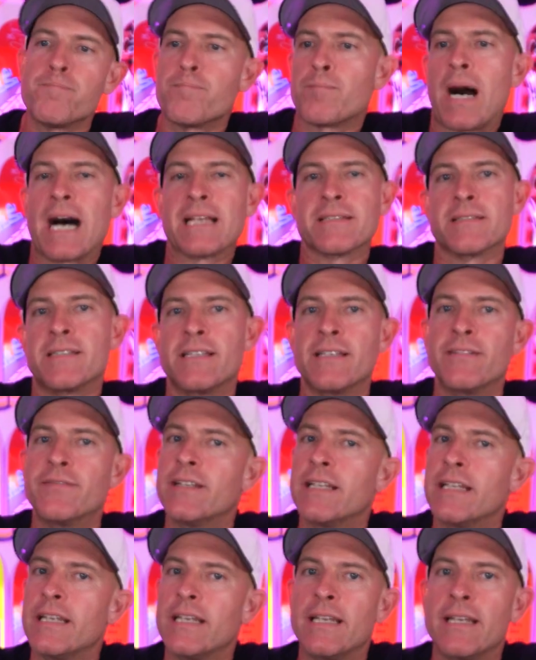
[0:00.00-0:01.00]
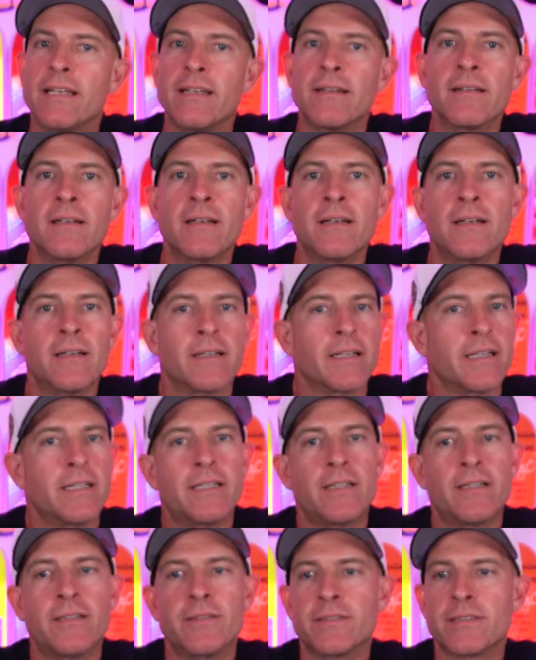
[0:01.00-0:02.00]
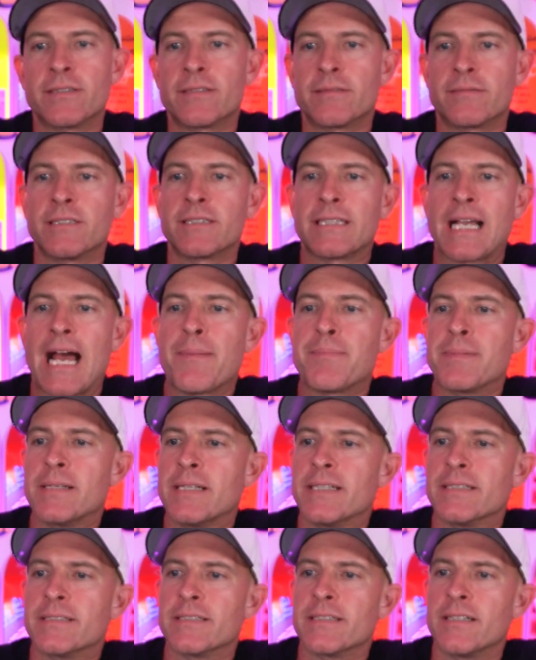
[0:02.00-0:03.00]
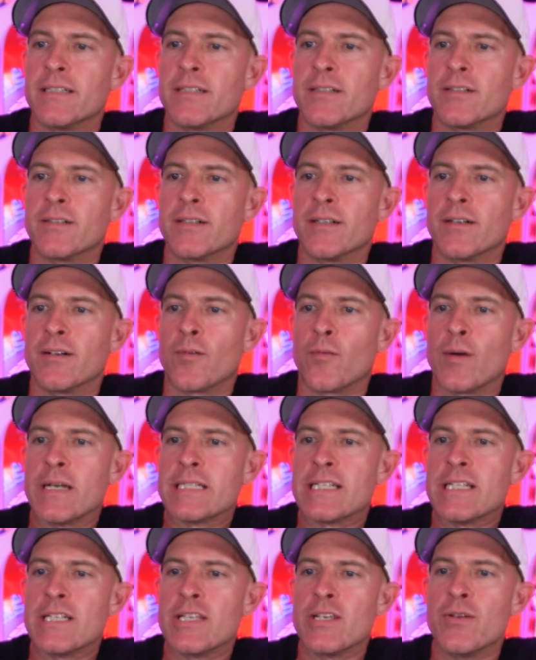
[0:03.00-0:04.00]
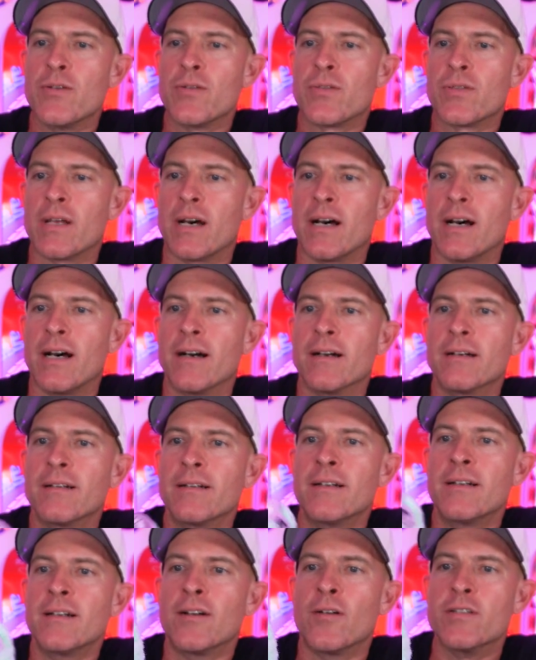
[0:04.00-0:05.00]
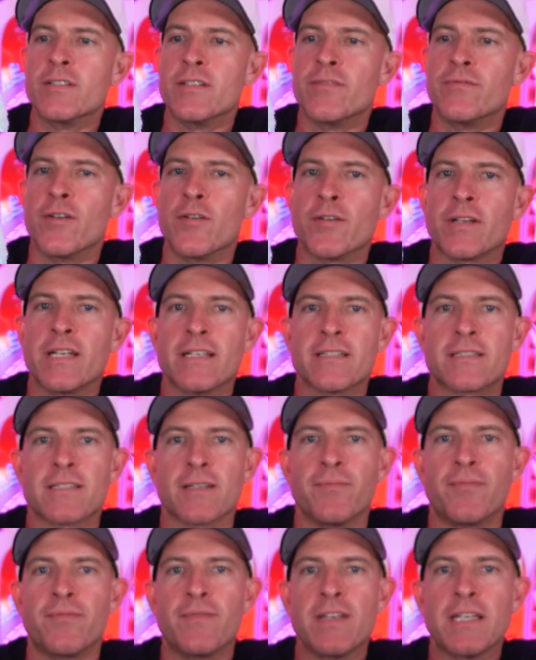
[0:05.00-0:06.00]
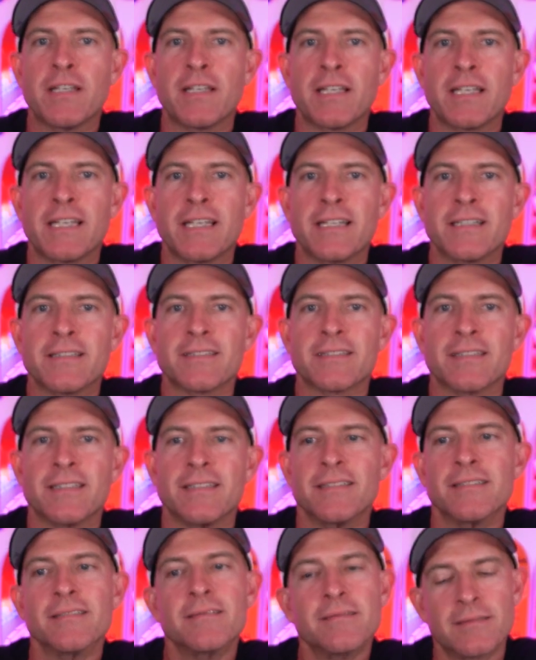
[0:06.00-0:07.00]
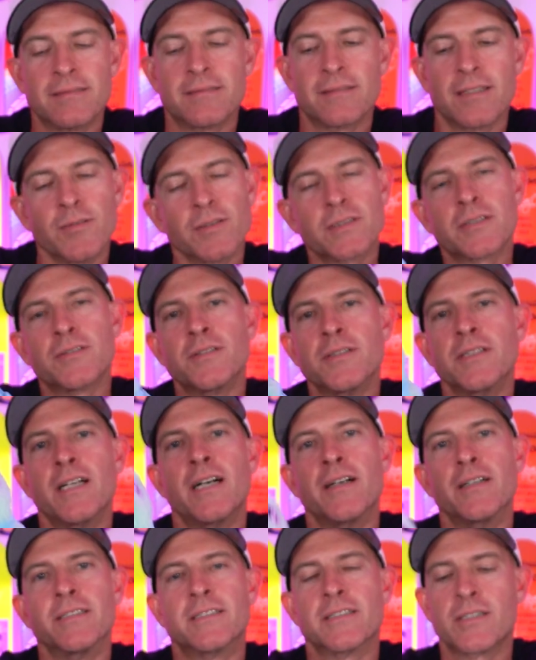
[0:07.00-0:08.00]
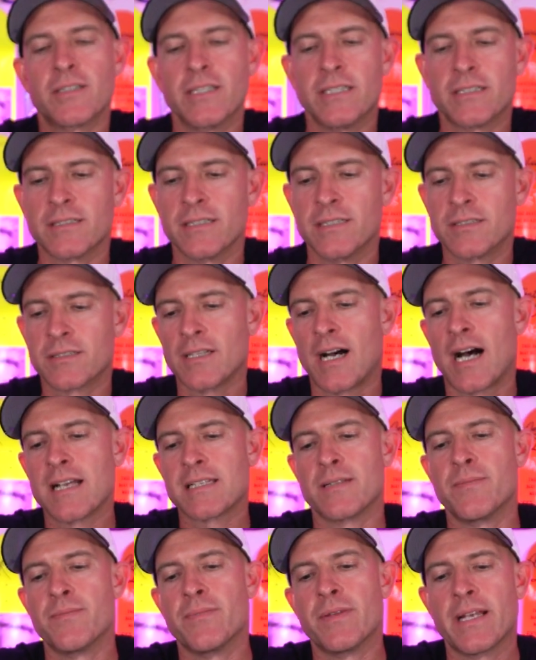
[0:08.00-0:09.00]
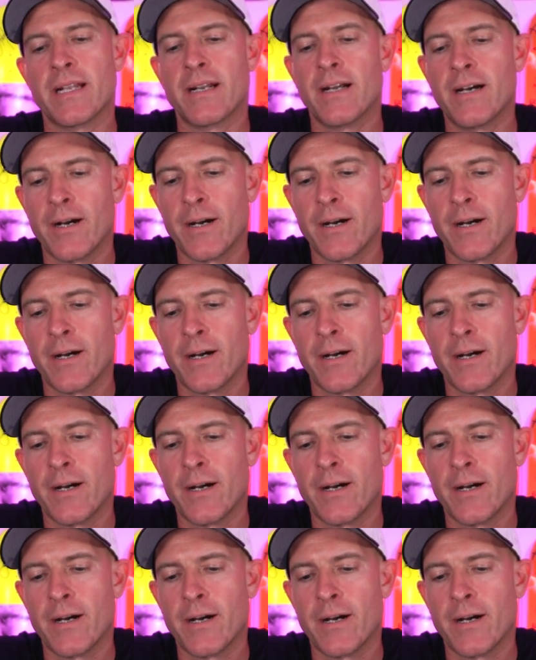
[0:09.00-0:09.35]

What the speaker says: positivity, just happiness, Wasted Youth was evoking some feelings, and it was cool though. It's awesome that